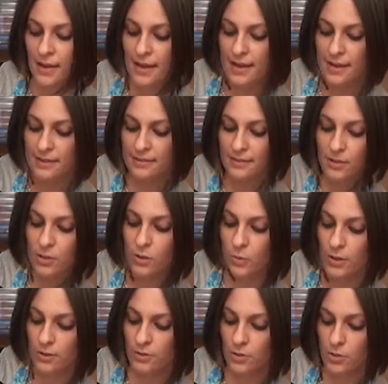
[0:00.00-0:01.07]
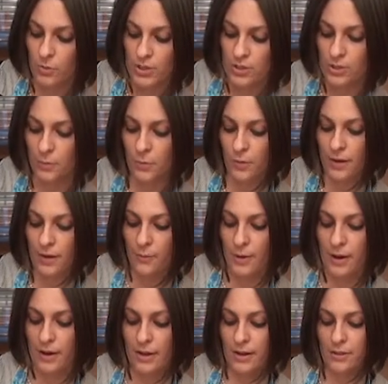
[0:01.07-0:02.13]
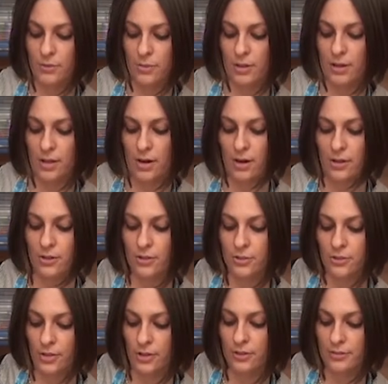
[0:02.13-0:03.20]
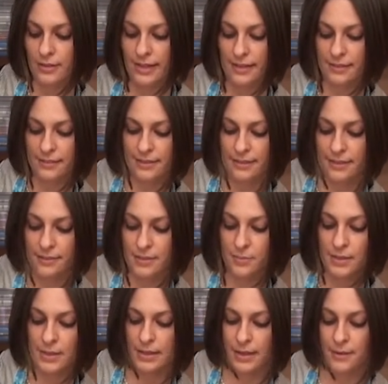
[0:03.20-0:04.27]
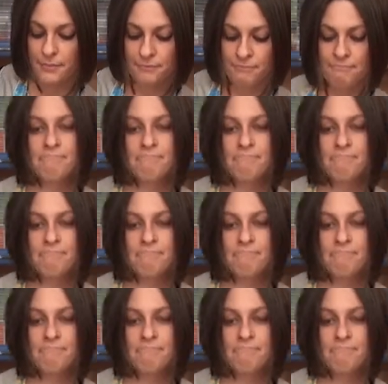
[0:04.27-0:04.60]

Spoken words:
And so once you reach the point where it's really hard to stir, like it's getting to be now,